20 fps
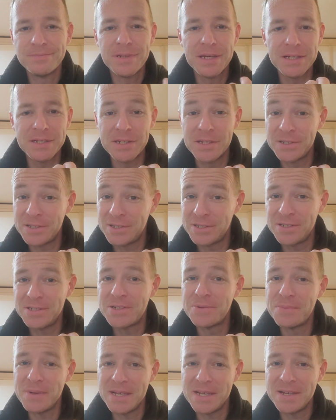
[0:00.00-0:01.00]
Pay attention
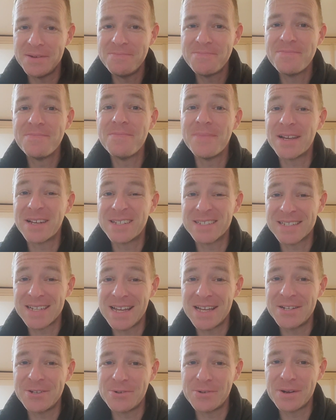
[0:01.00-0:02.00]
to me because
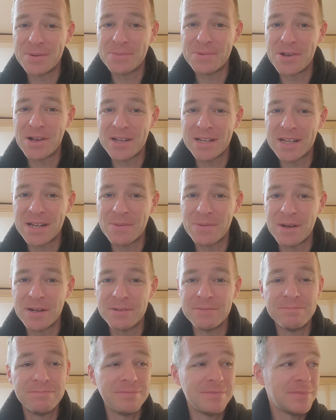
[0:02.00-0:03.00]
I know what I'm talking about.